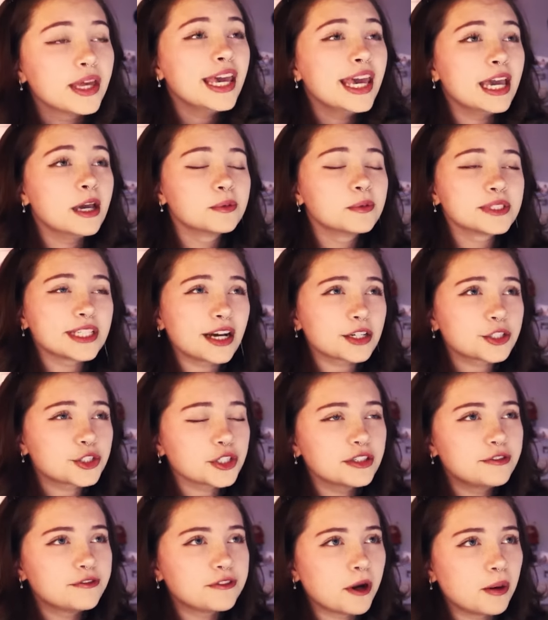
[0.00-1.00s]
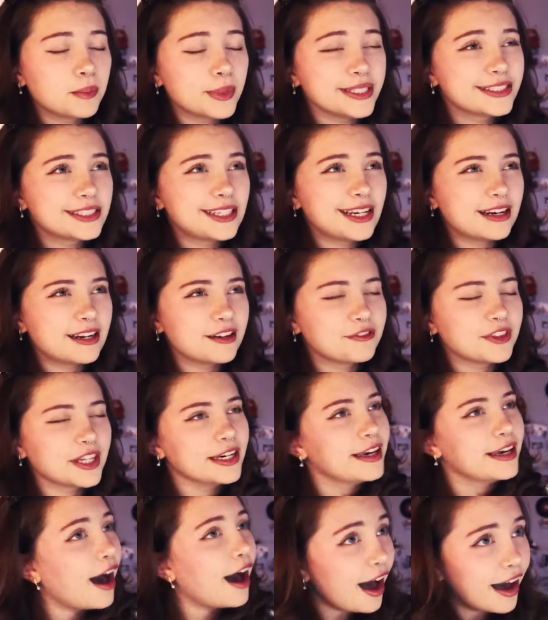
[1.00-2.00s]
It was actually from, instead of the
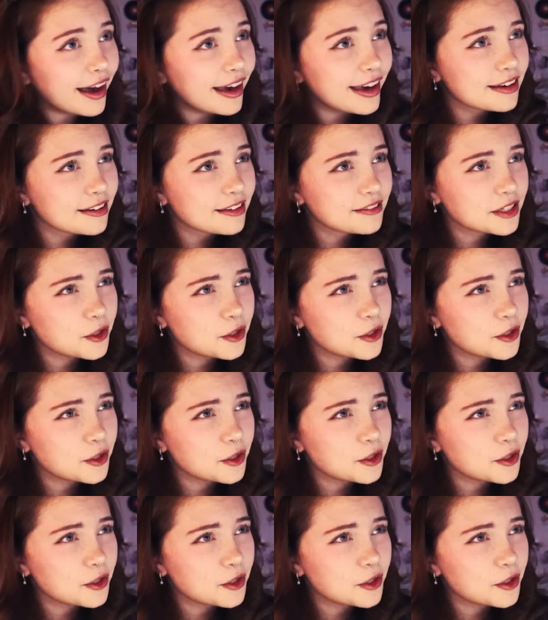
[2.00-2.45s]
guy